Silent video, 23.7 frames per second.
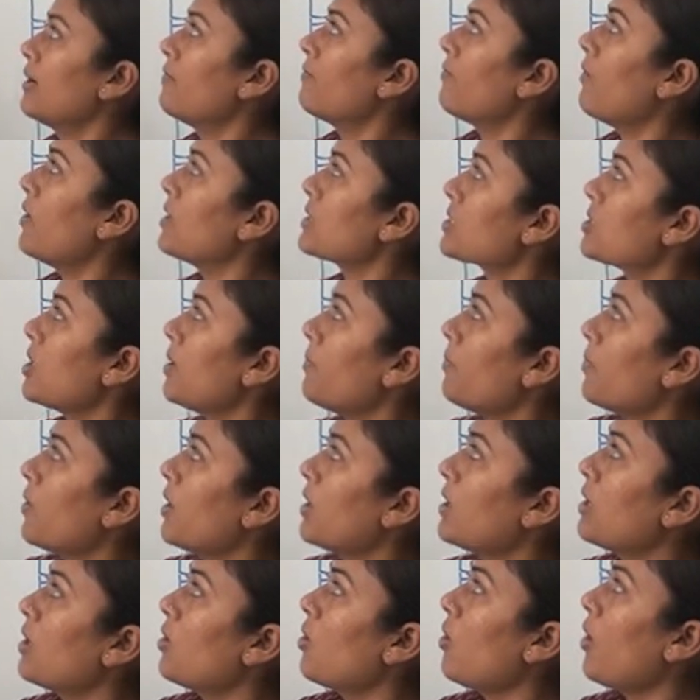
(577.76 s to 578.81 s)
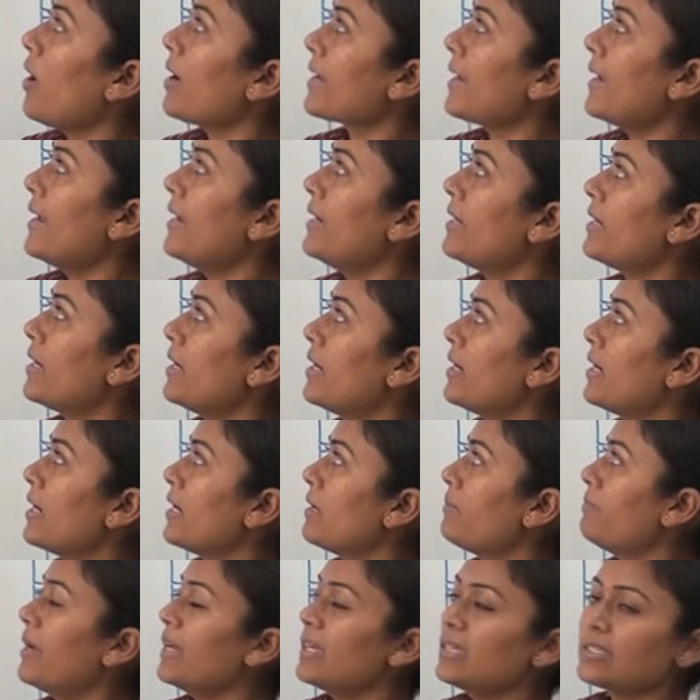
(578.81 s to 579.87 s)
First of all, log
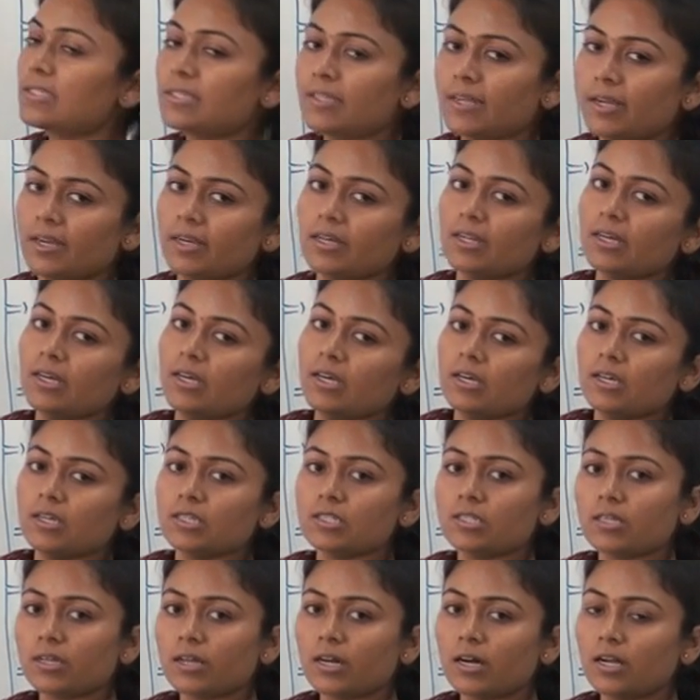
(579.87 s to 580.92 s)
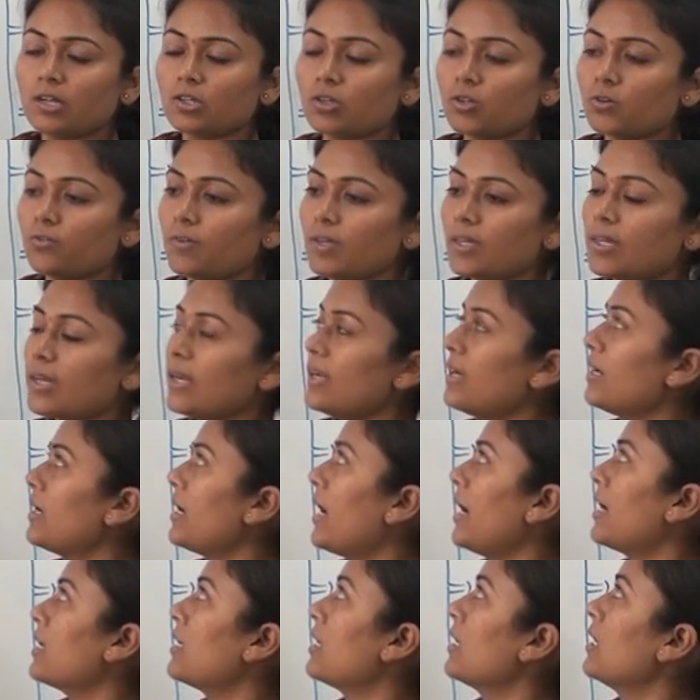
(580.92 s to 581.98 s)
800 base 10 is equal to, we can
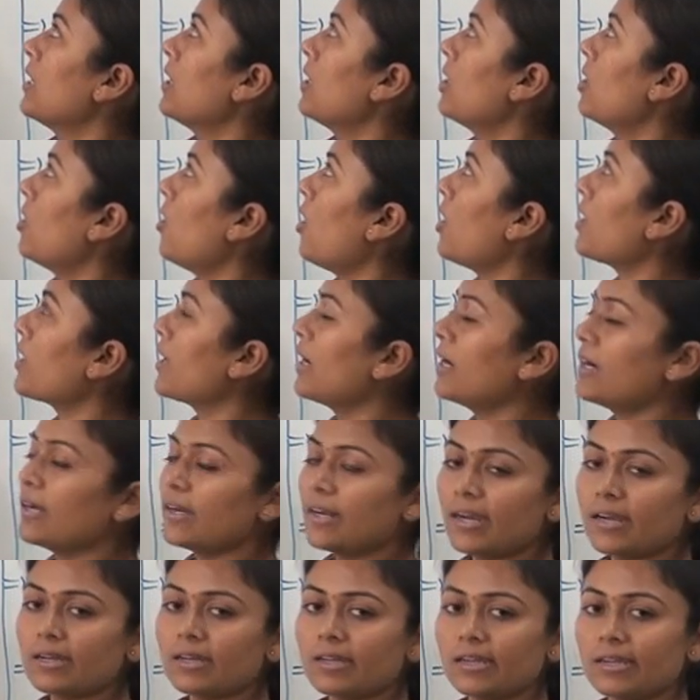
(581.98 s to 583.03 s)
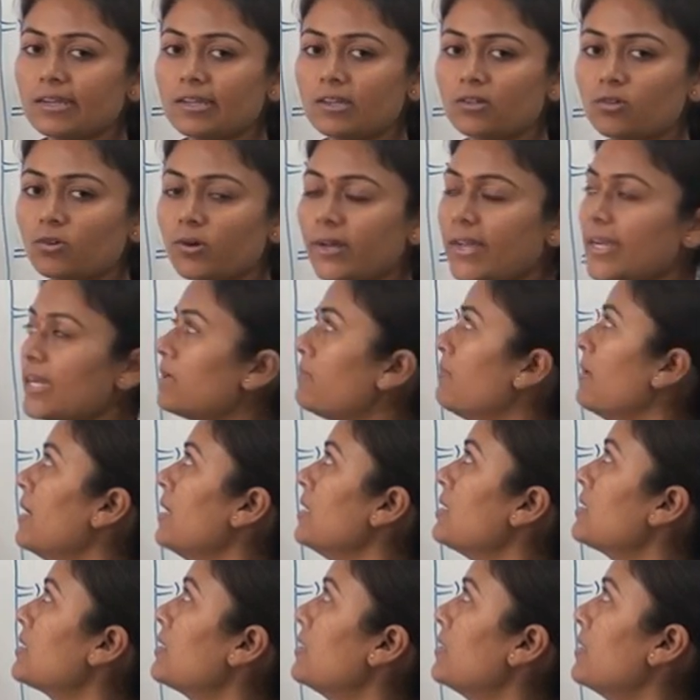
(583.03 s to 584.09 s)
write log 100 into 8
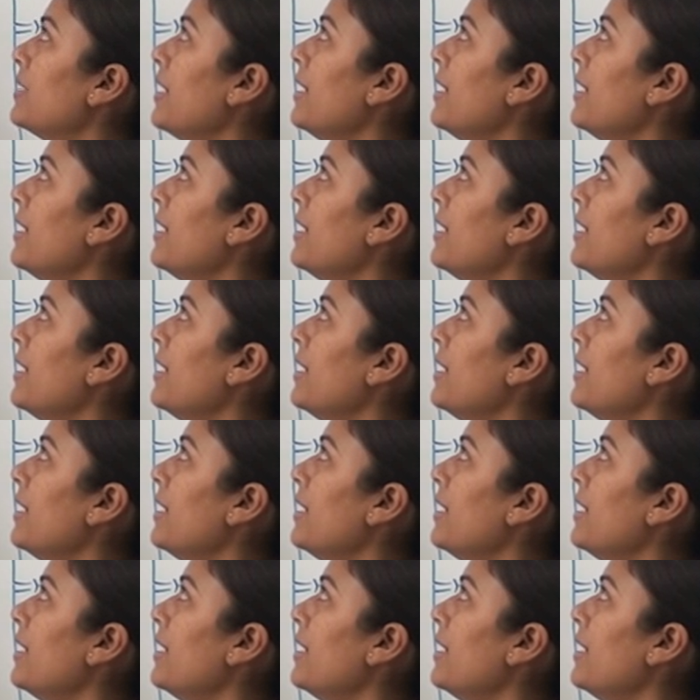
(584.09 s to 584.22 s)
base